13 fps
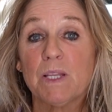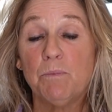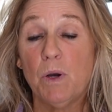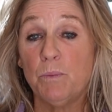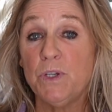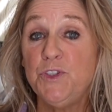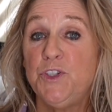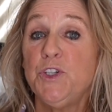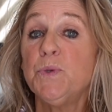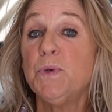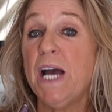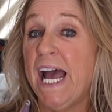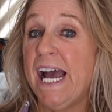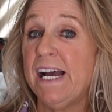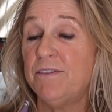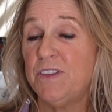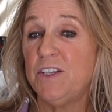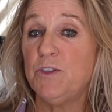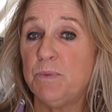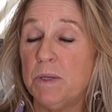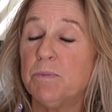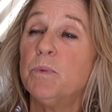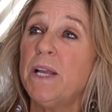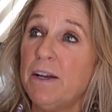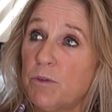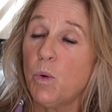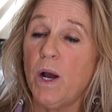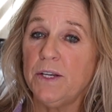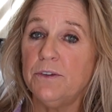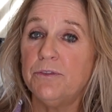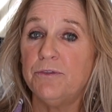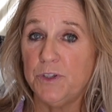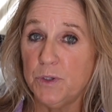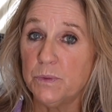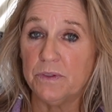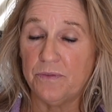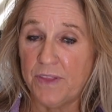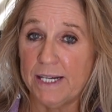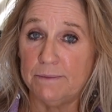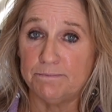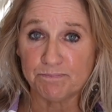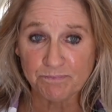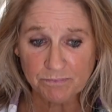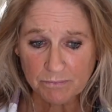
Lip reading: But we do have these people. We quite a few of them.